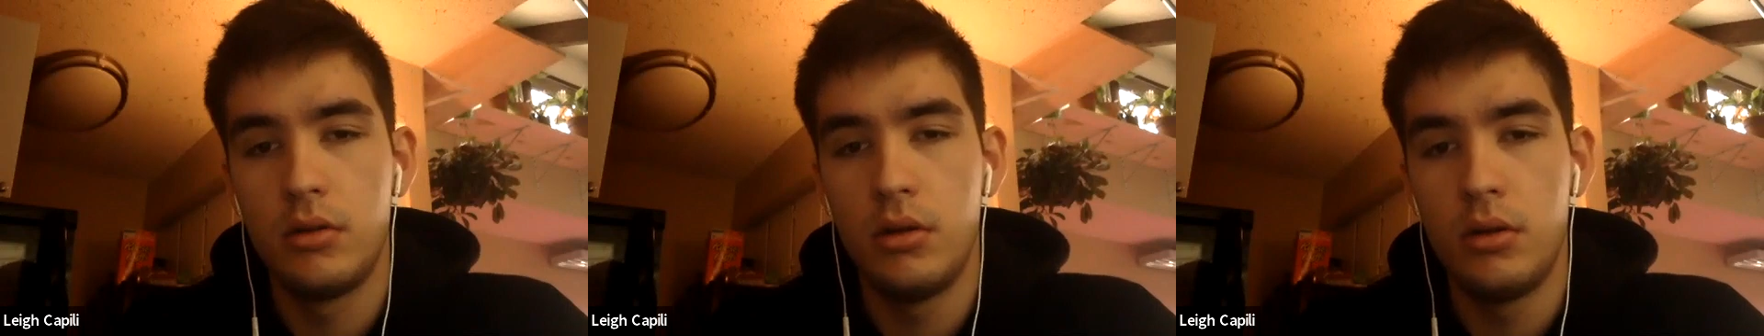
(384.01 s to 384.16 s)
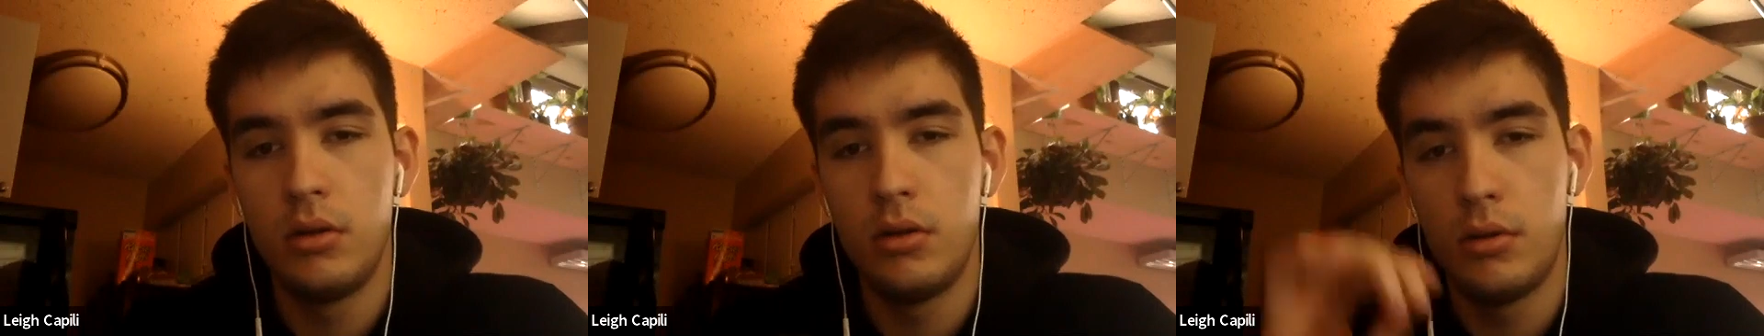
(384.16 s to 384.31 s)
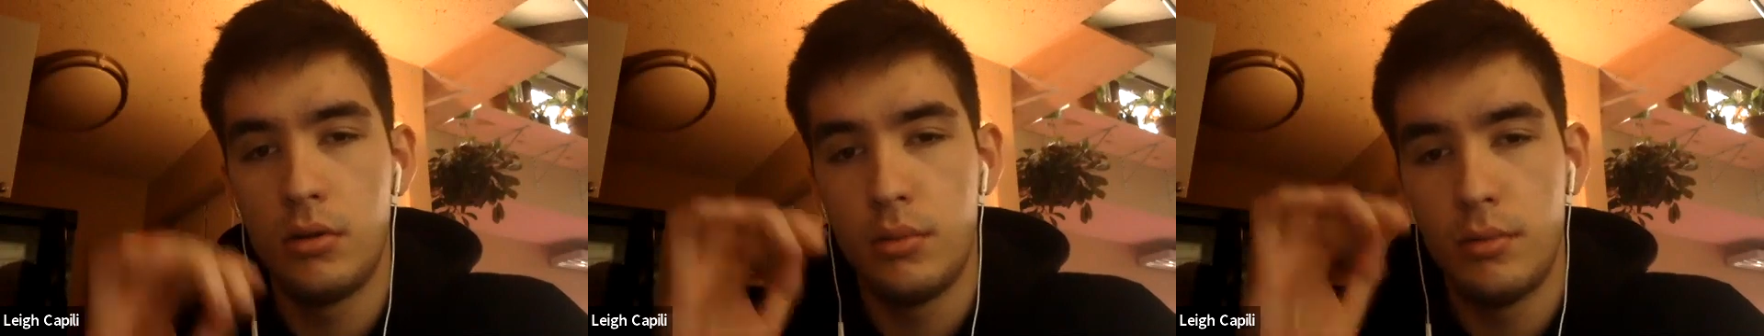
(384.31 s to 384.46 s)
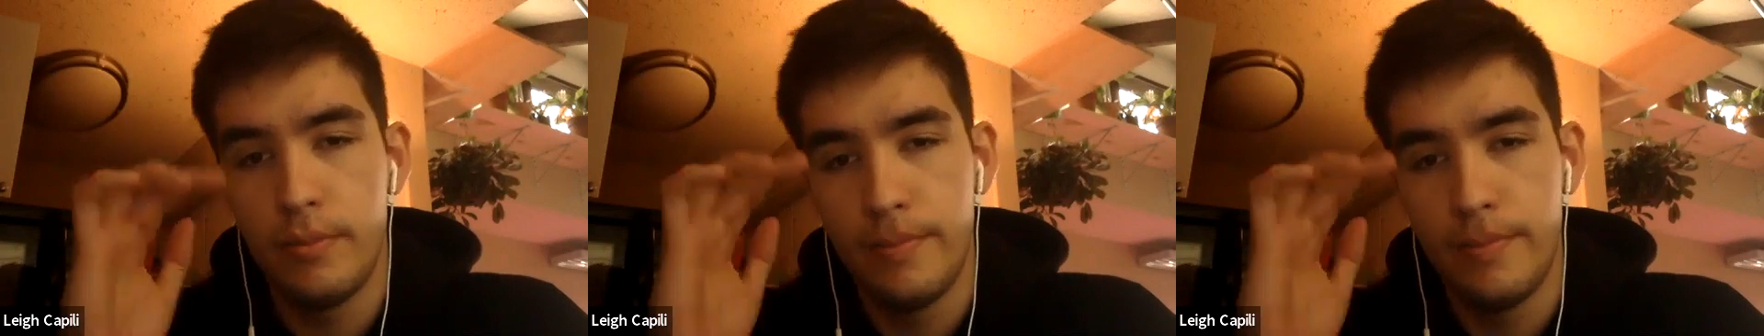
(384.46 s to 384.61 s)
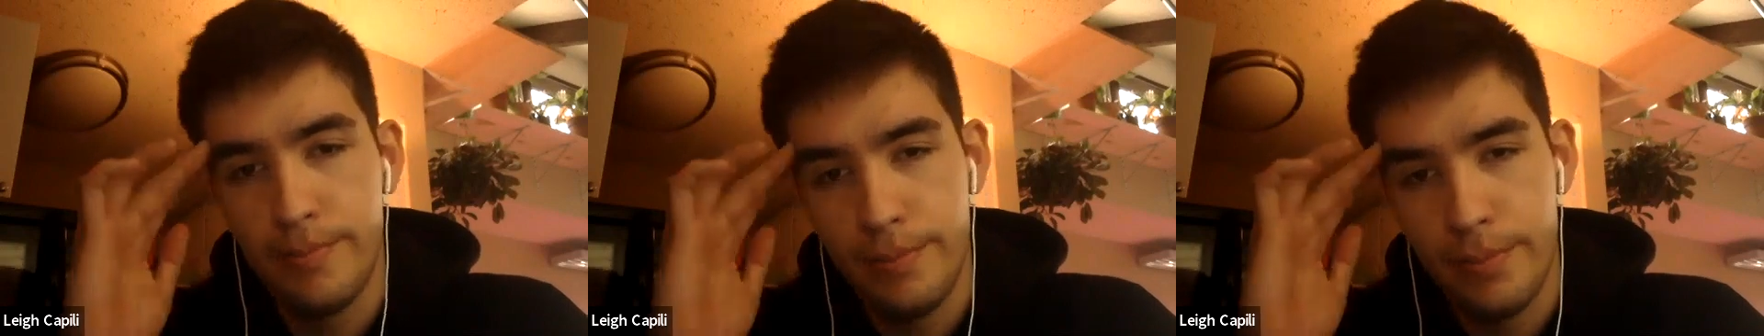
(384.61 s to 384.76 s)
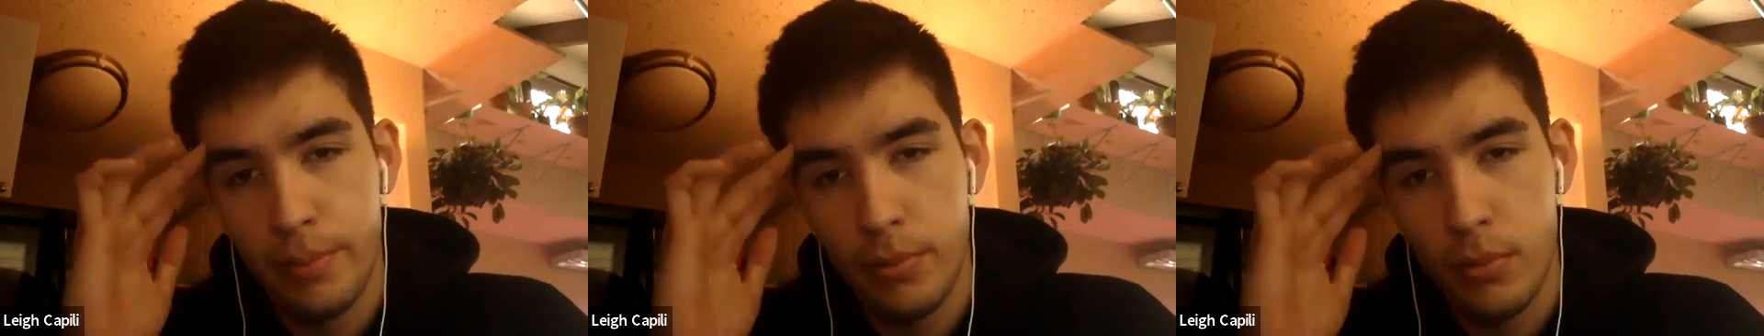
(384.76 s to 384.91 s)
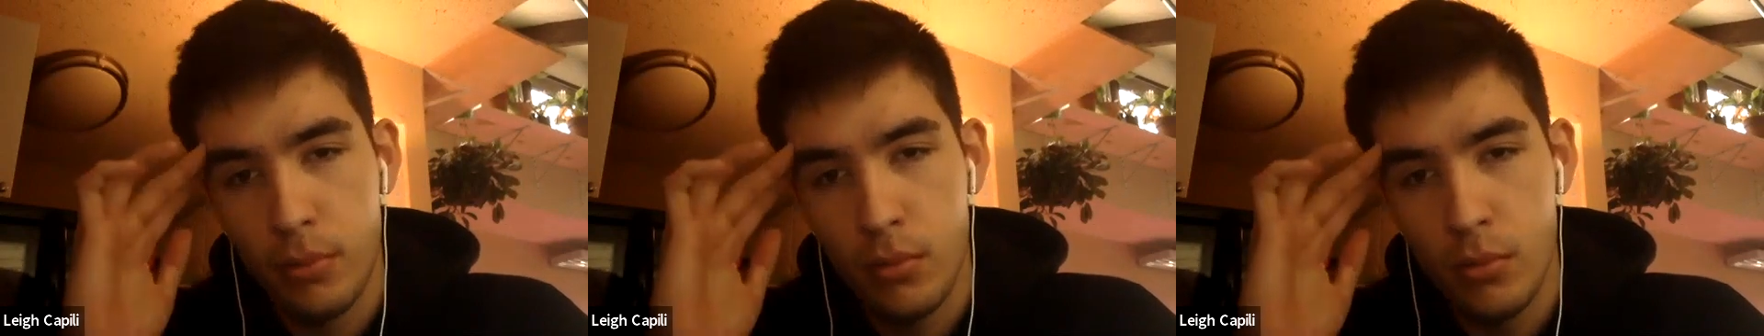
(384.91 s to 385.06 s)
And
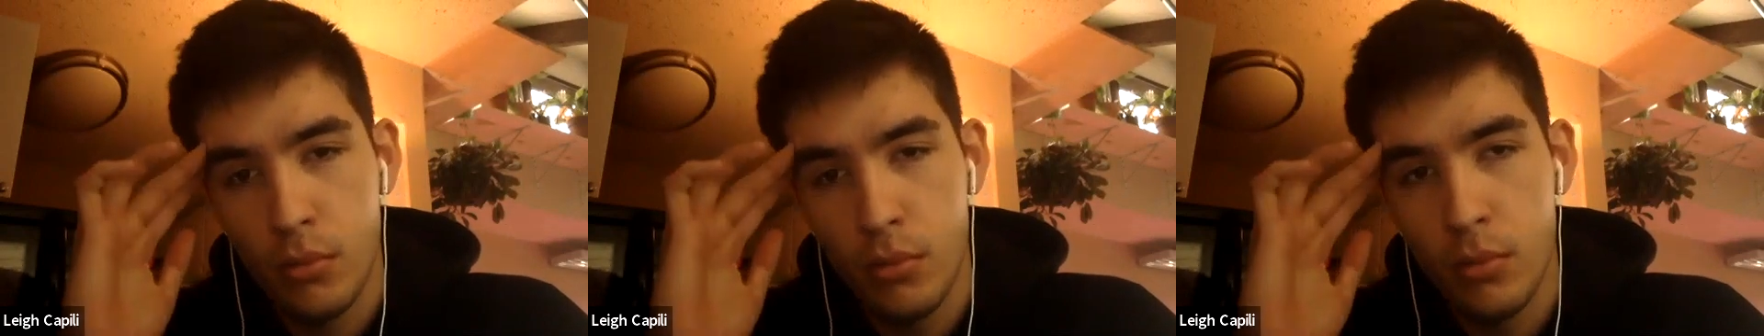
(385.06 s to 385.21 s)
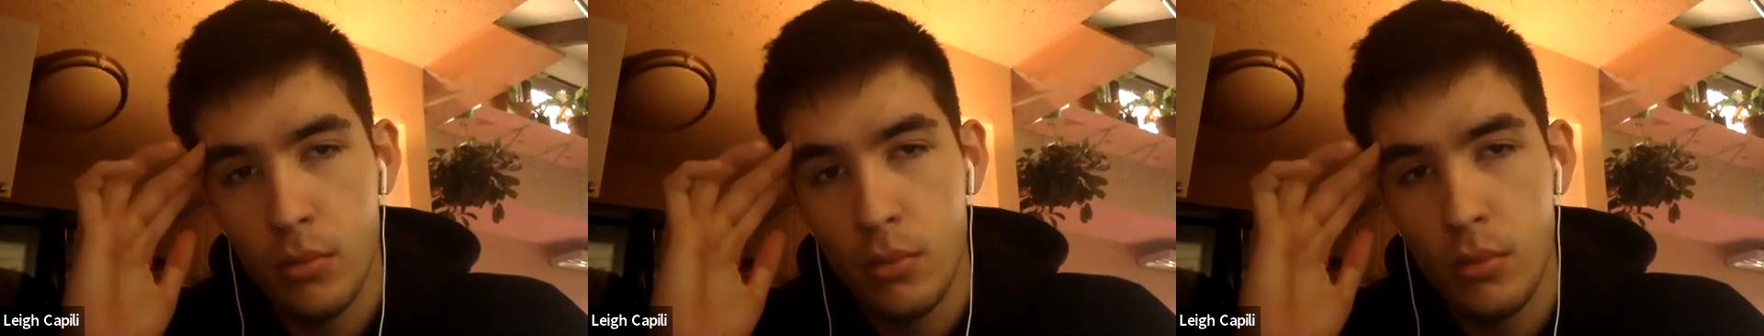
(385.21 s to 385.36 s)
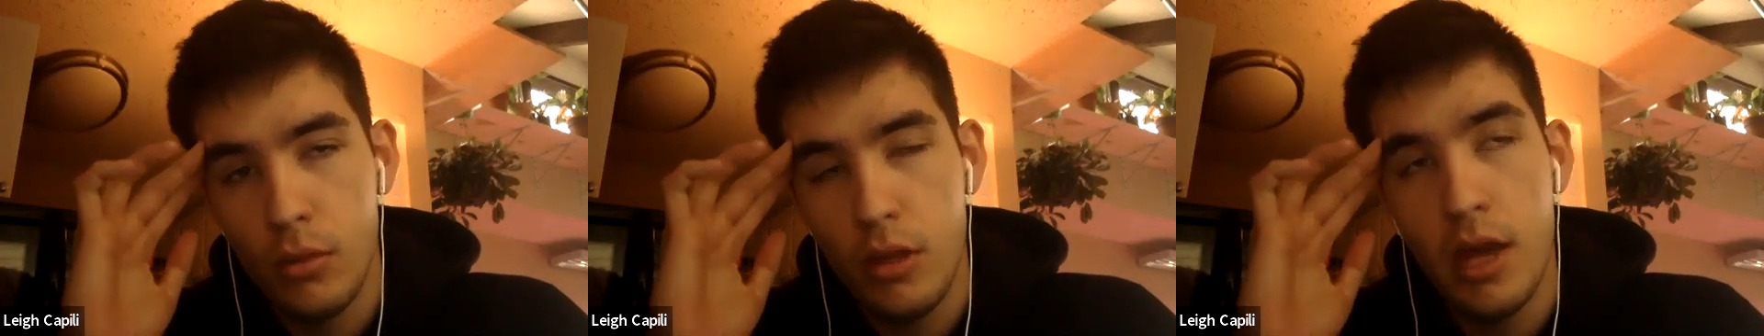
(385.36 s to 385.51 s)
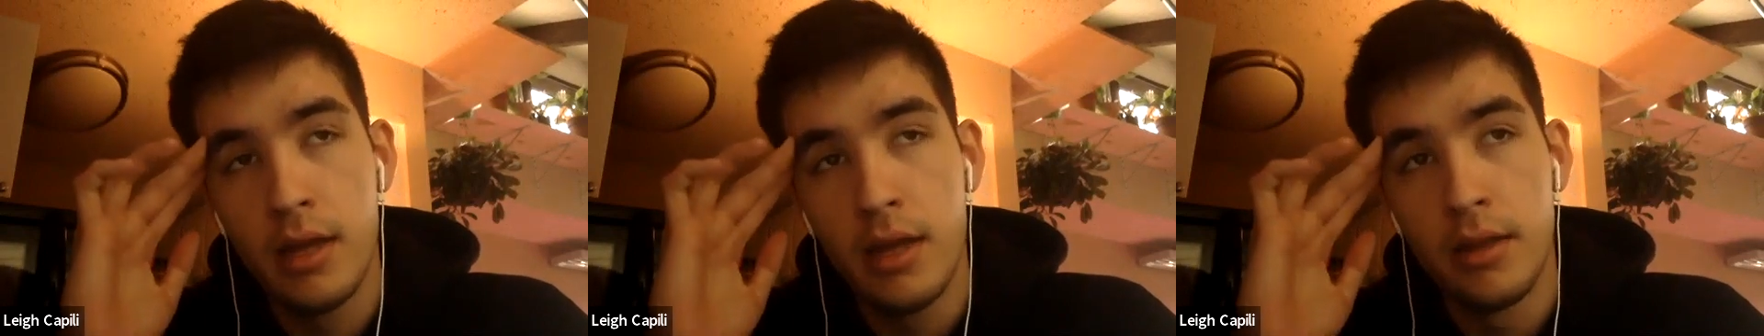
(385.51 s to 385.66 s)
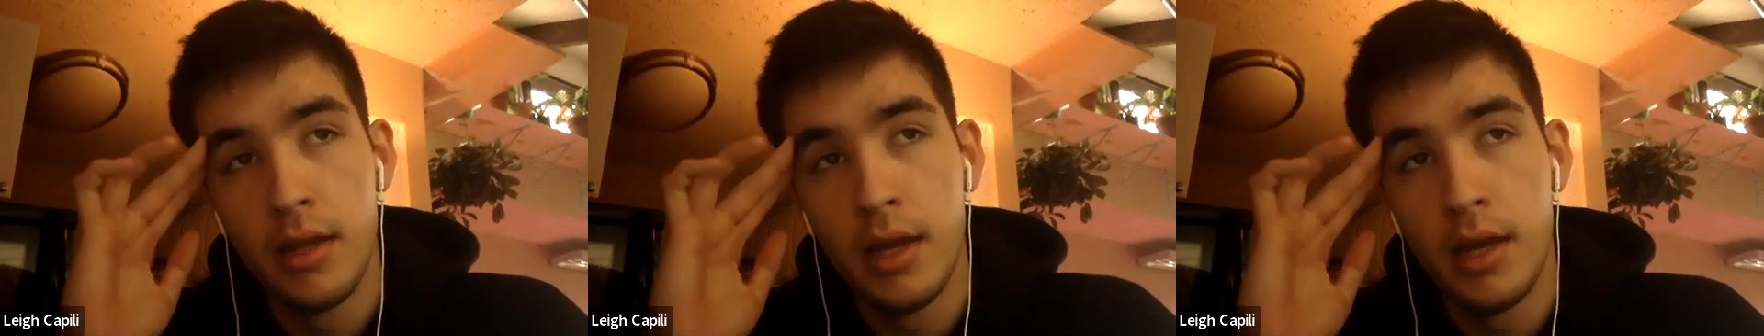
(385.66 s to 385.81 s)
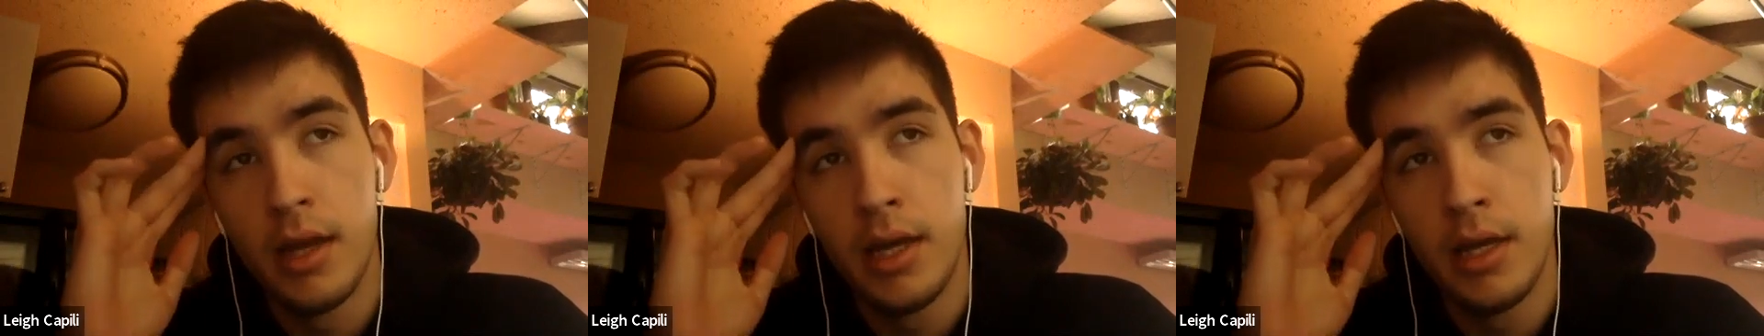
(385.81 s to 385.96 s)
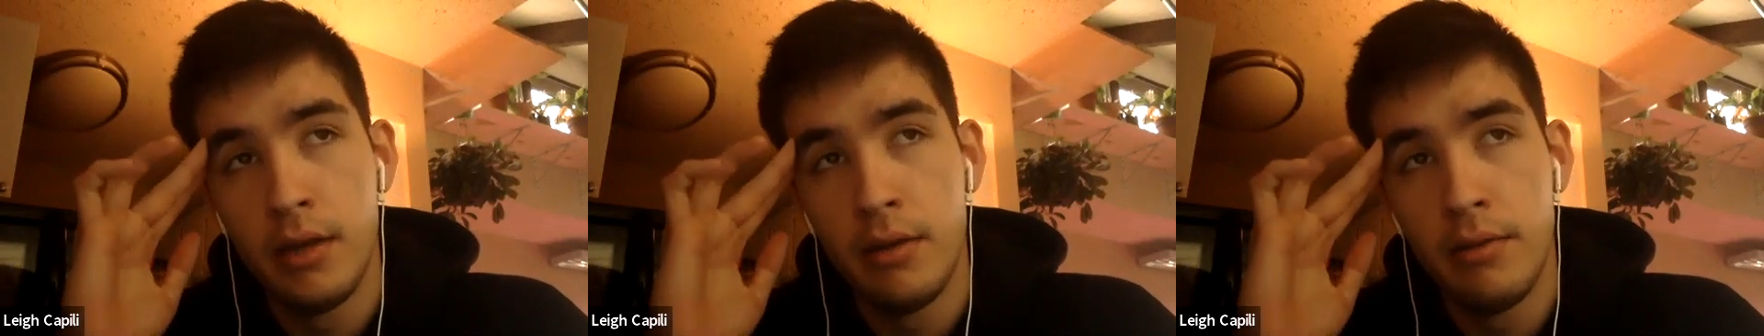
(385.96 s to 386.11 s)

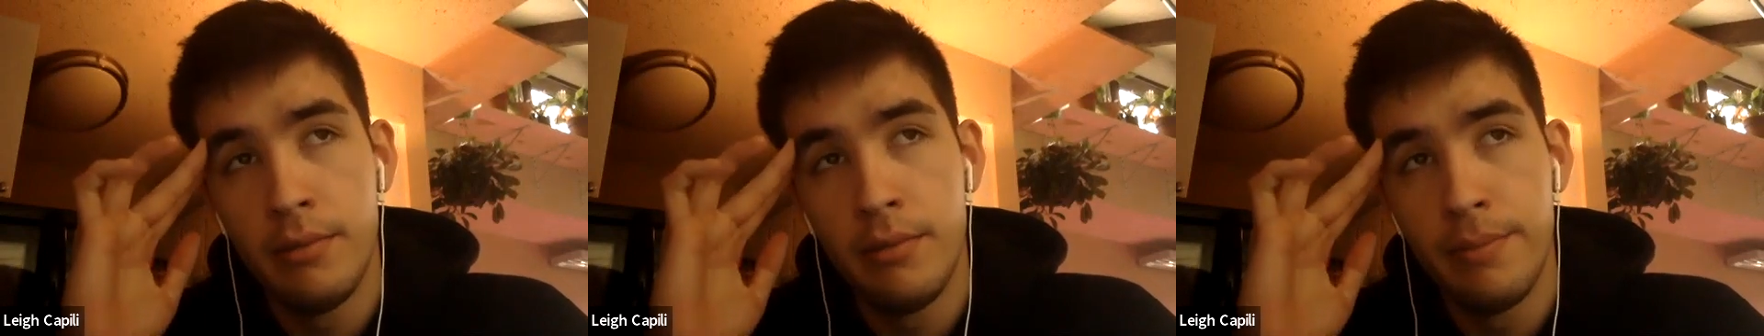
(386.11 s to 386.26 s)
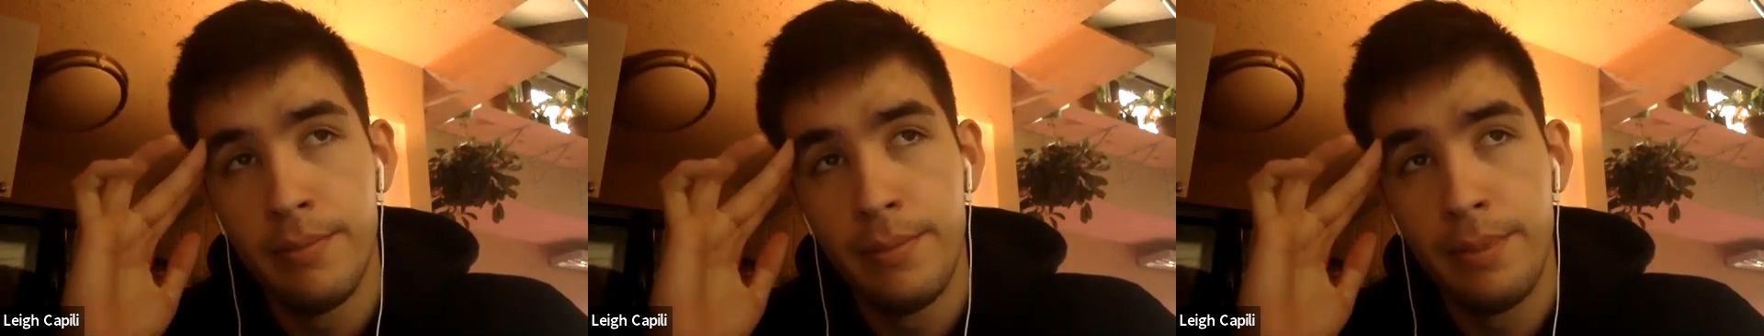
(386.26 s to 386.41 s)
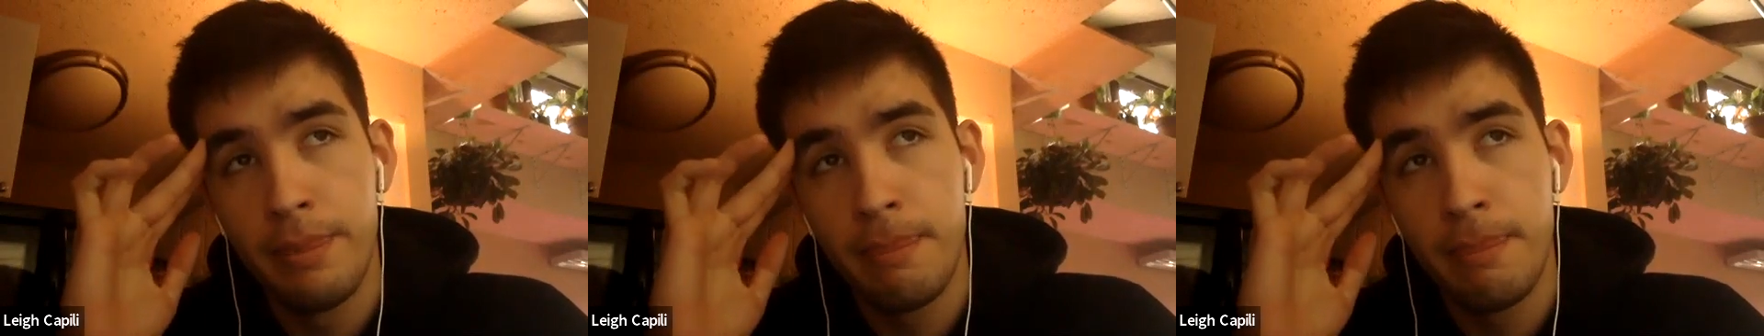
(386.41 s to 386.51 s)
then